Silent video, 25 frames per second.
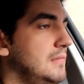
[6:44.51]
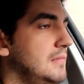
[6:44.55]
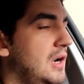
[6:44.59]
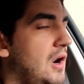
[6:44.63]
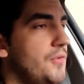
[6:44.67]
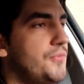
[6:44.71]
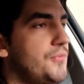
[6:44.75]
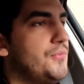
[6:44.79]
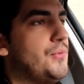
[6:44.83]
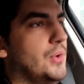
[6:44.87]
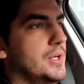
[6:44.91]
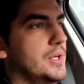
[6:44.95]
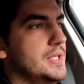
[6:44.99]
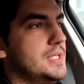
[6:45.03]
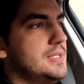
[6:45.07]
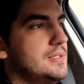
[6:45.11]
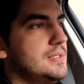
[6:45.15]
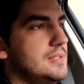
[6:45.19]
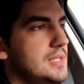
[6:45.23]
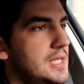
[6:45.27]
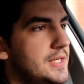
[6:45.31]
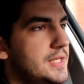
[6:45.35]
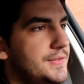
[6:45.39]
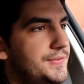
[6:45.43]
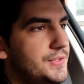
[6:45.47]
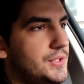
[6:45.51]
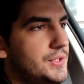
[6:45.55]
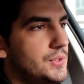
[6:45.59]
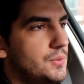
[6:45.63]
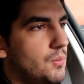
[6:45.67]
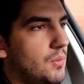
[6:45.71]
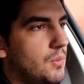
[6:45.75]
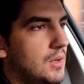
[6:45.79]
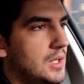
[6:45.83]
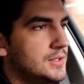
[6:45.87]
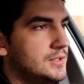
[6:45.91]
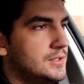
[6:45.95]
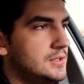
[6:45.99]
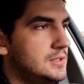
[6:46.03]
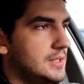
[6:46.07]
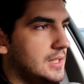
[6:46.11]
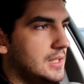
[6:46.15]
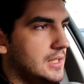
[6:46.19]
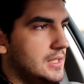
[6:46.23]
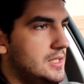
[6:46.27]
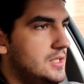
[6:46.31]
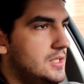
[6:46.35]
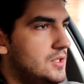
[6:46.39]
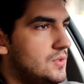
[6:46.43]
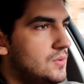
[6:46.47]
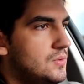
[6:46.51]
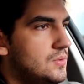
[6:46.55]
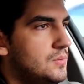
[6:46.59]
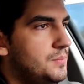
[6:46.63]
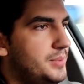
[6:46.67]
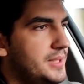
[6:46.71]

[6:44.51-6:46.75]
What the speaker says: Of course, if you want a new